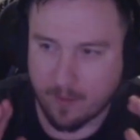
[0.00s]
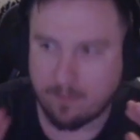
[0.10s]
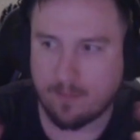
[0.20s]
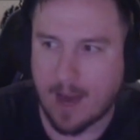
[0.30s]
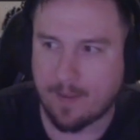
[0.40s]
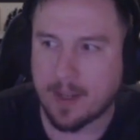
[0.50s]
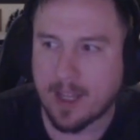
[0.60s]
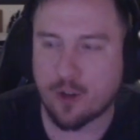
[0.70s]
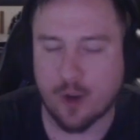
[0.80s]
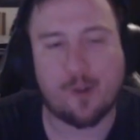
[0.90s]
have a
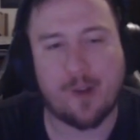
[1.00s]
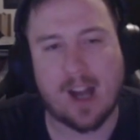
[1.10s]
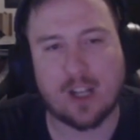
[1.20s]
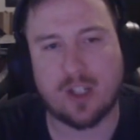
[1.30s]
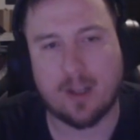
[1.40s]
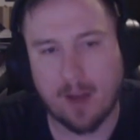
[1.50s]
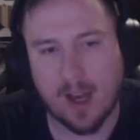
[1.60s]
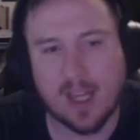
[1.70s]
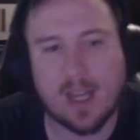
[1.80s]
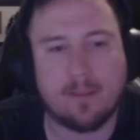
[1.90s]
knee-jerk reaction to
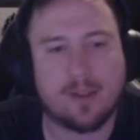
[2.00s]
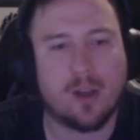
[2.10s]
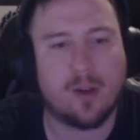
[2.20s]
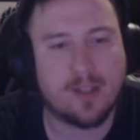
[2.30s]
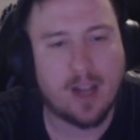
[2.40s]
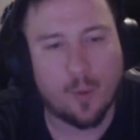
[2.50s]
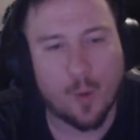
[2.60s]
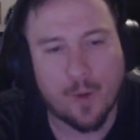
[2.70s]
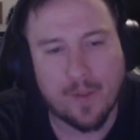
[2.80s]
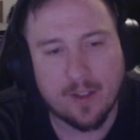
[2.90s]
mind games, so it's not
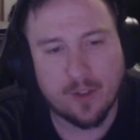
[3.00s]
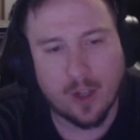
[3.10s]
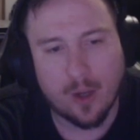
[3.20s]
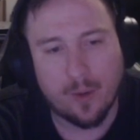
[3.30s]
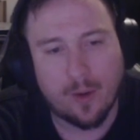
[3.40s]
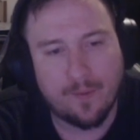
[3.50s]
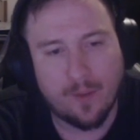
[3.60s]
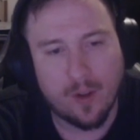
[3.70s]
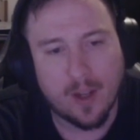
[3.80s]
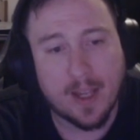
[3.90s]
worth it to go
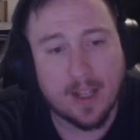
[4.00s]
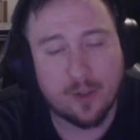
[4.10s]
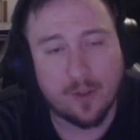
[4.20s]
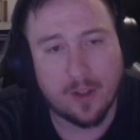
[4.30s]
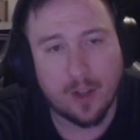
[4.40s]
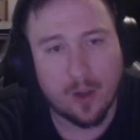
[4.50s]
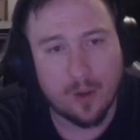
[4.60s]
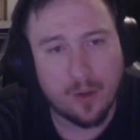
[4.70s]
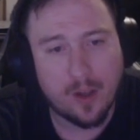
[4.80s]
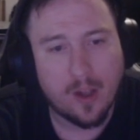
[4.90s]
fully into the
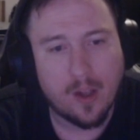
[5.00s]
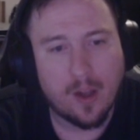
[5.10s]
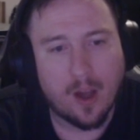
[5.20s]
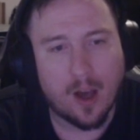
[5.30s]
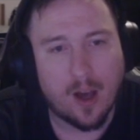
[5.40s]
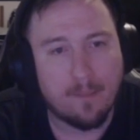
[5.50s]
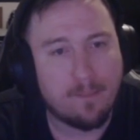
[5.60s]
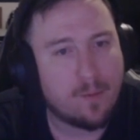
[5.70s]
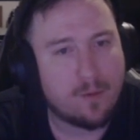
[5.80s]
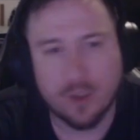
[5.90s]
node.
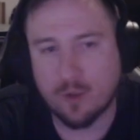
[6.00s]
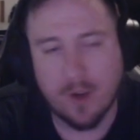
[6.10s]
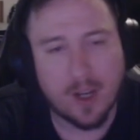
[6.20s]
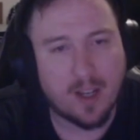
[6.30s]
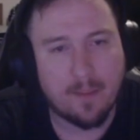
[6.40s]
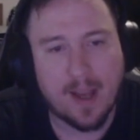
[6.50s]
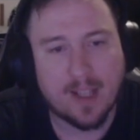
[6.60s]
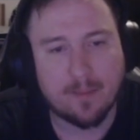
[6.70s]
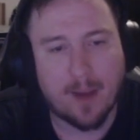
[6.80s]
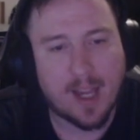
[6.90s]
Just running the
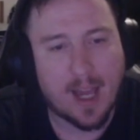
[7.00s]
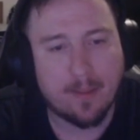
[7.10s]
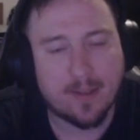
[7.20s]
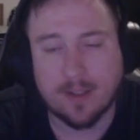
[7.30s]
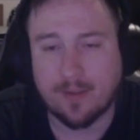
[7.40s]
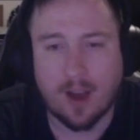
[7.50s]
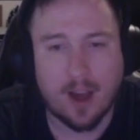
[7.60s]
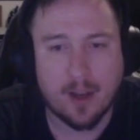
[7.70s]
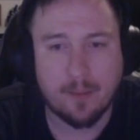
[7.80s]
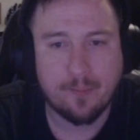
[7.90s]
base mind games is
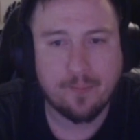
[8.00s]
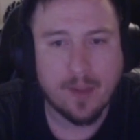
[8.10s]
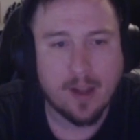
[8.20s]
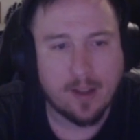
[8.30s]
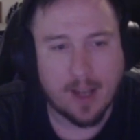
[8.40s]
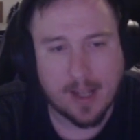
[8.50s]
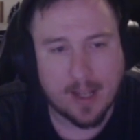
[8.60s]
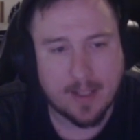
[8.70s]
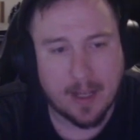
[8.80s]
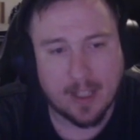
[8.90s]
fine. Like I
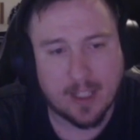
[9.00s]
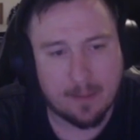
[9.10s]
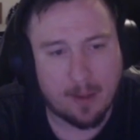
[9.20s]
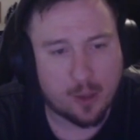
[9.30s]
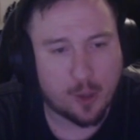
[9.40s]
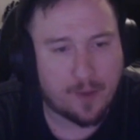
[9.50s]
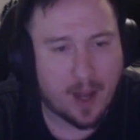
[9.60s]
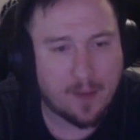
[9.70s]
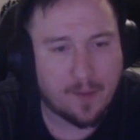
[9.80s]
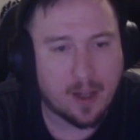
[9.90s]
said, it's about
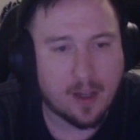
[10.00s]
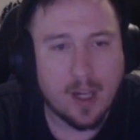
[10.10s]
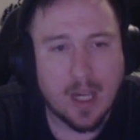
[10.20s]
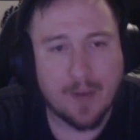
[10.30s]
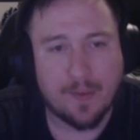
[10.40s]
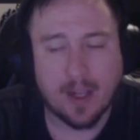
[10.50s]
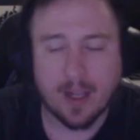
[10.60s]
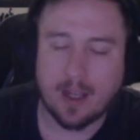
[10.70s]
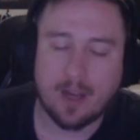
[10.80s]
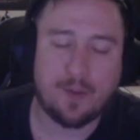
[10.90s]
surviving. If
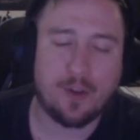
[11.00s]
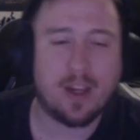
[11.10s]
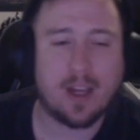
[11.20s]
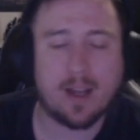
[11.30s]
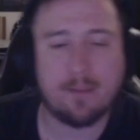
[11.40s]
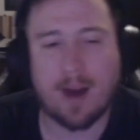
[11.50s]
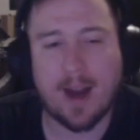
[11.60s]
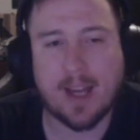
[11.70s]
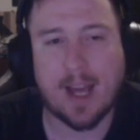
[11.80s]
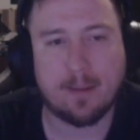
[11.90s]
you can get a
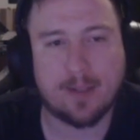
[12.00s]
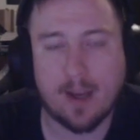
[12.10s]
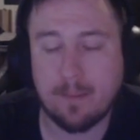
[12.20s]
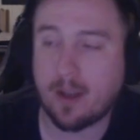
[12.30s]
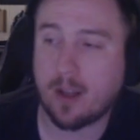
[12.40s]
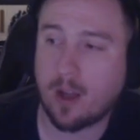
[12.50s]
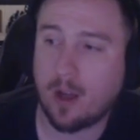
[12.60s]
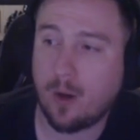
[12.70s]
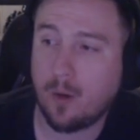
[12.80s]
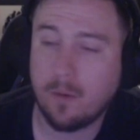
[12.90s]
mind games up in a
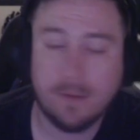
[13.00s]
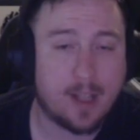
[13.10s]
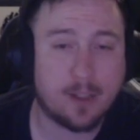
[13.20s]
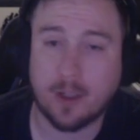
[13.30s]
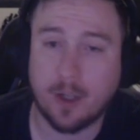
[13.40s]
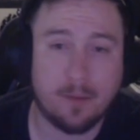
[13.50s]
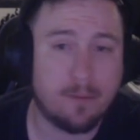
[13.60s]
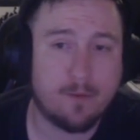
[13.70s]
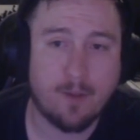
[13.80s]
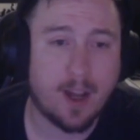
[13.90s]
go, that's good,
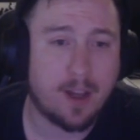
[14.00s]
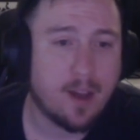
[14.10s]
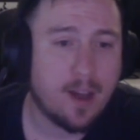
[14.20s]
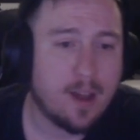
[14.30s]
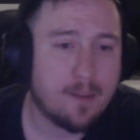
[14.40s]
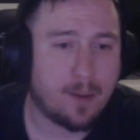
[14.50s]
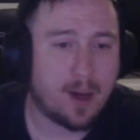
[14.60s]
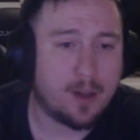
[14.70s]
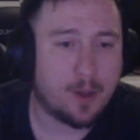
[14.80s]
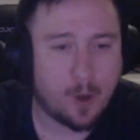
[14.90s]
right?
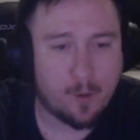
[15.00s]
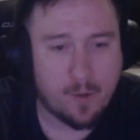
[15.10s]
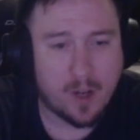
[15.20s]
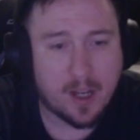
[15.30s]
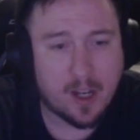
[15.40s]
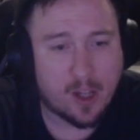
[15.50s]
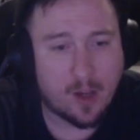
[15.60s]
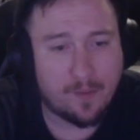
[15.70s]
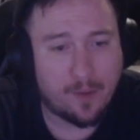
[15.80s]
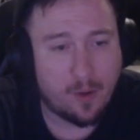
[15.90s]
But you don't really need to go
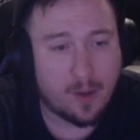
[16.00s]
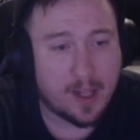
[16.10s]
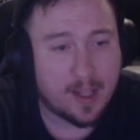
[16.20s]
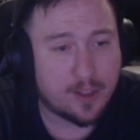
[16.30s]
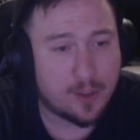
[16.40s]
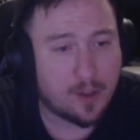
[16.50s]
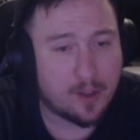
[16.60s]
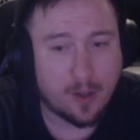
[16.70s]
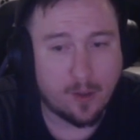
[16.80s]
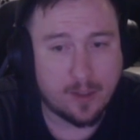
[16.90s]
fully into the
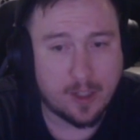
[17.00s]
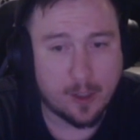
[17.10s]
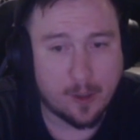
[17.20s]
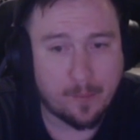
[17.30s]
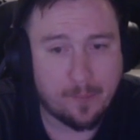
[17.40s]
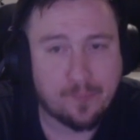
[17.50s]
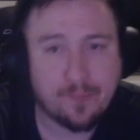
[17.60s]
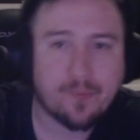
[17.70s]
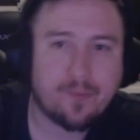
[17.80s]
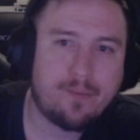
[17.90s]
nodes here.
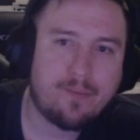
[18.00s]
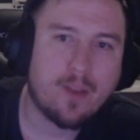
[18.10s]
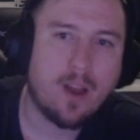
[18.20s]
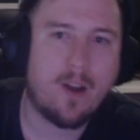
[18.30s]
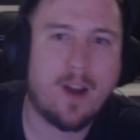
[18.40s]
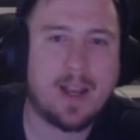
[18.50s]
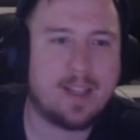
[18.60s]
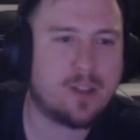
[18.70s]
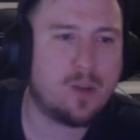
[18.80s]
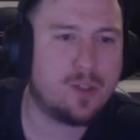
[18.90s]
Alright,
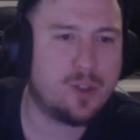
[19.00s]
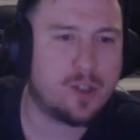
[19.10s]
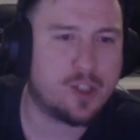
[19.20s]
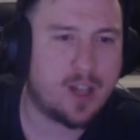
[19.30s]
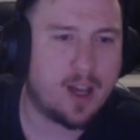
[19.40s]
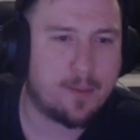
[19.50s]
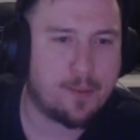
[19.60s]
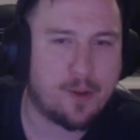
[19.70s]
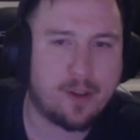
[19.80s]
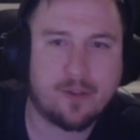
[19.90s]
let's go into the Shadow
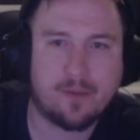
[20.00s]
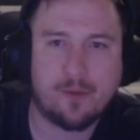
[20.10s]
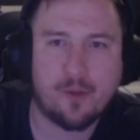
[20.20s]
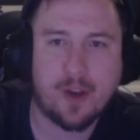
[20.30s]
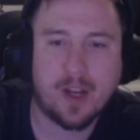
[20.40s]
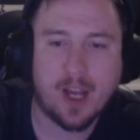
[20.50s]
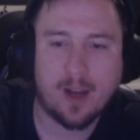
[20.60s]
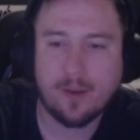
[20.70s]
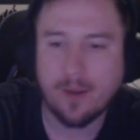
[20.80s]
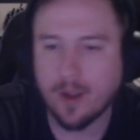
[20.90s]
Priest tree
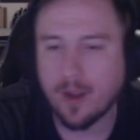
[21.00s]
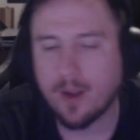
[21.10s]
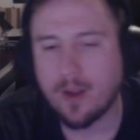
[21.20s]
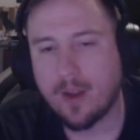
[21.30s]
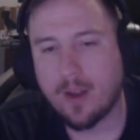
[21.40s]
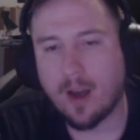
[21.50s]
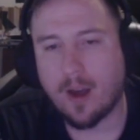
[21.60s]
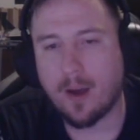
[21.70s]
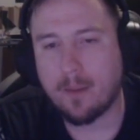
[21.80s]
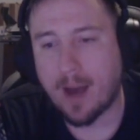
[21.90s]
now.
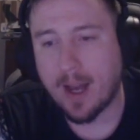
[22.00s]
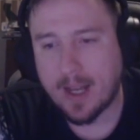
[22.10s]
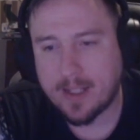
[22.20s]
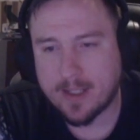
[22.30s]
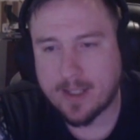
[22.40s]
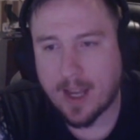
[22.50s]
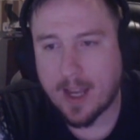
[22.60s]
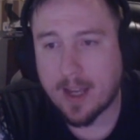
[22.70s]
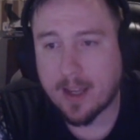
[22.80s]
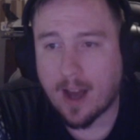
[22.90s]
I like to
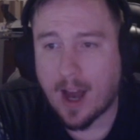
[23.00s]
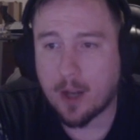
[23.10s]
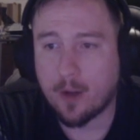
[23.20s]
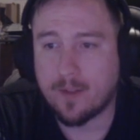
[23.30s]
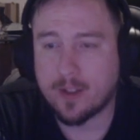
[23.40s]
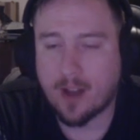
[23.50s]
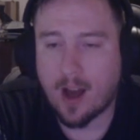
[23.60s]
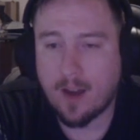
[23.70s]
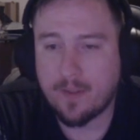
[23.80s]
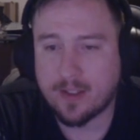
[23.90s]
take Idol of
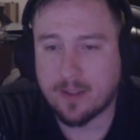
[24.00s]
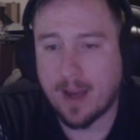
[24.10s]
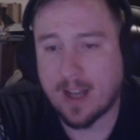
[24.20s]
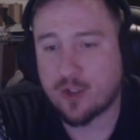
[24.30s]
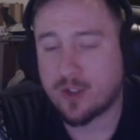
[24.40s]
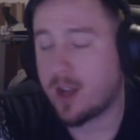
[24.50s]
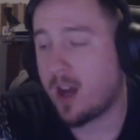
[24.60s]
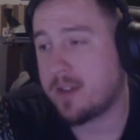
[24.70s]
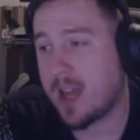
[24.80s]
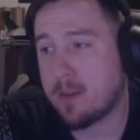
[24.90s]
N'Zoth for some extra
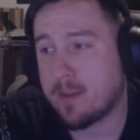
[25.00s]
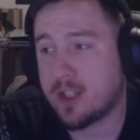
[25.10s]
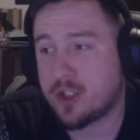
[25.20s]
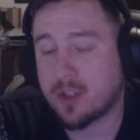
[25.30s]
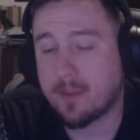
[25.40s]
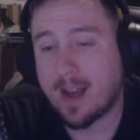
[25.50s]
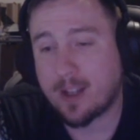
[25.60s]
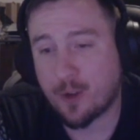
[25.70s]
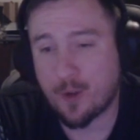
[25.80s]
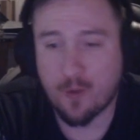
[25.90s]
dot damage, some
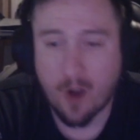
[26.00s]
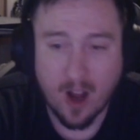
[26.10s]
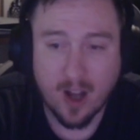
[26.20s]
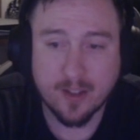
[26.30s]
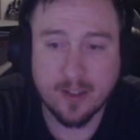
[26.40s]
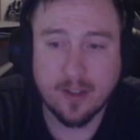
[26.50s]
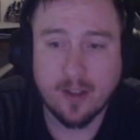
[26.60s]
extra rot,